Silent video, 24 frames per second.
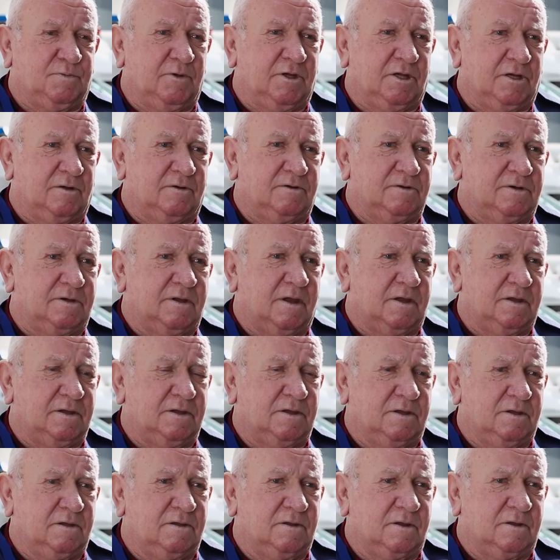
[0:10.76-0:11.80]
been
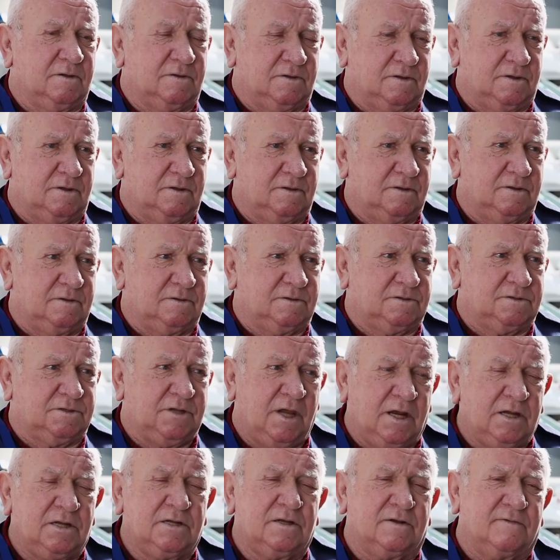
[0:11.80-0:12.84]

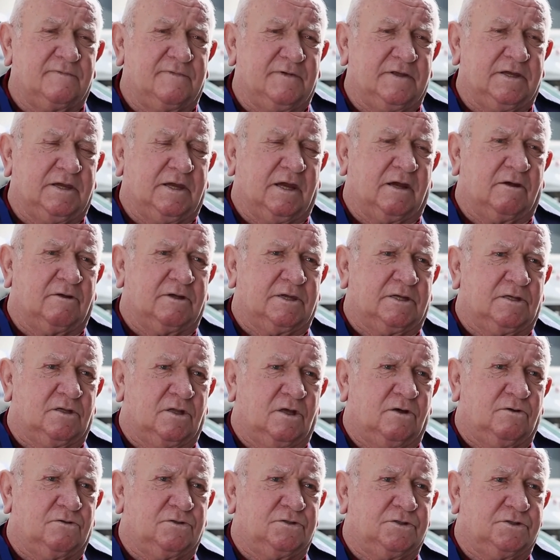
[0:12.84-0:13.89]
tentatively going a
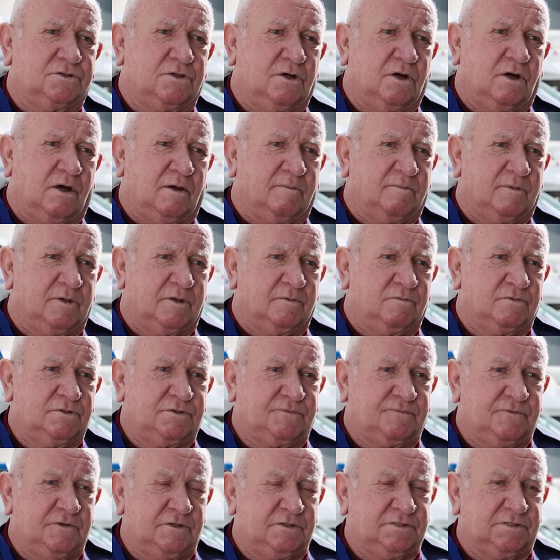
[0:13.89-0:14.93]
long time, but it was
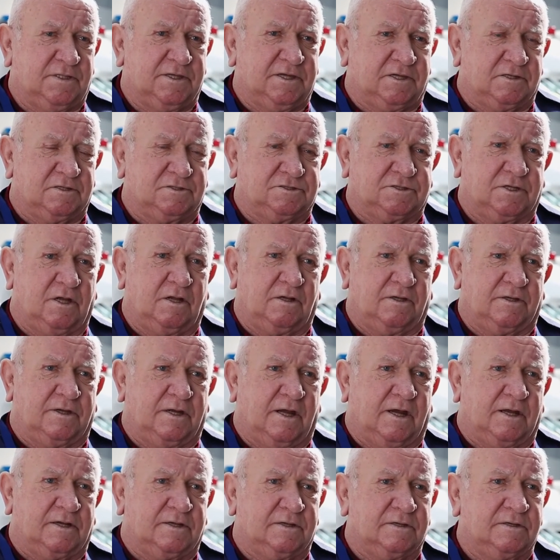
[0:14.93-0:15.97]
firstly
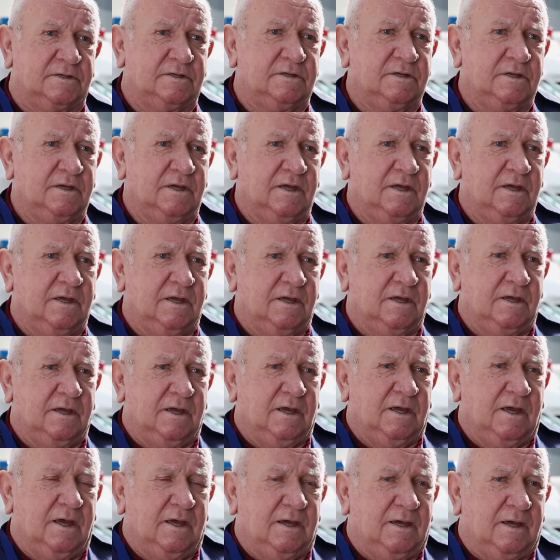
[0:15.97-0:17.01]
consolidated
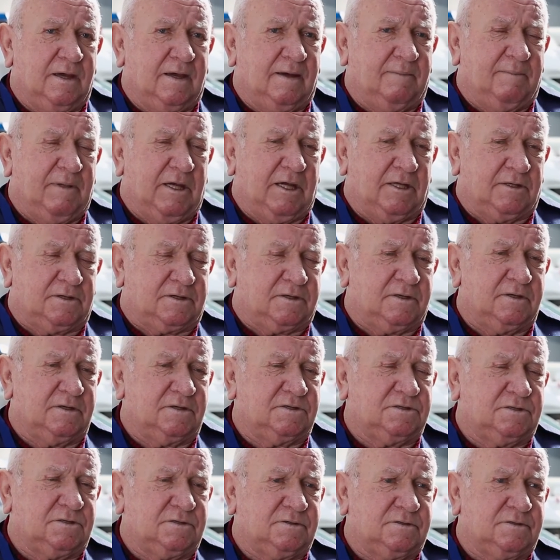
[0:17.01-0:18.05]
about
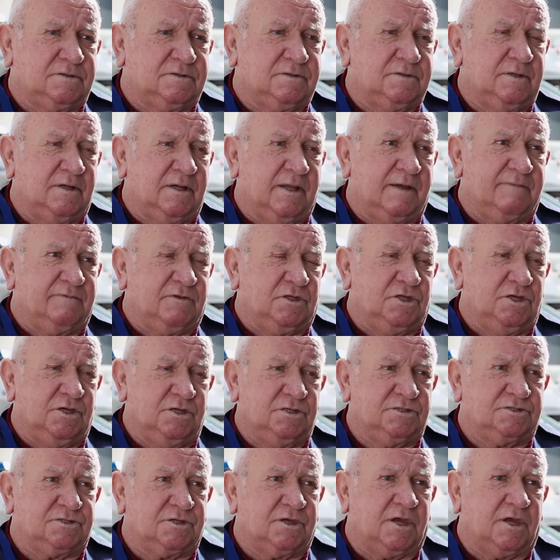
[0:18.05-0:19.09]
11 years